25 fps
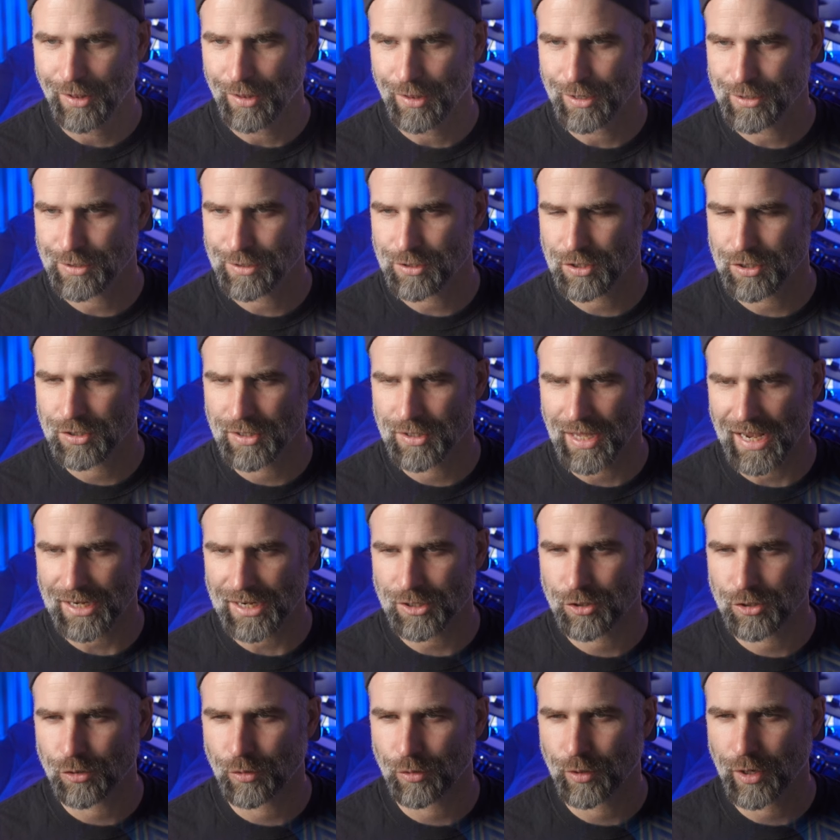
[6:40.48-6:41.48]
This is
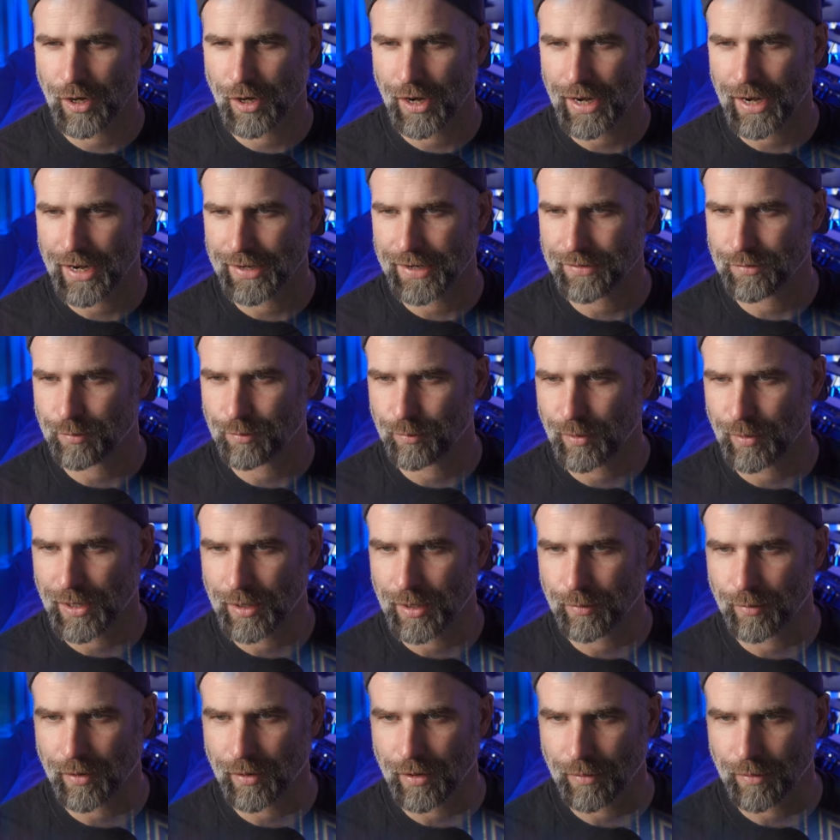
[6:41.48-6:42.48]
natural haze, baby.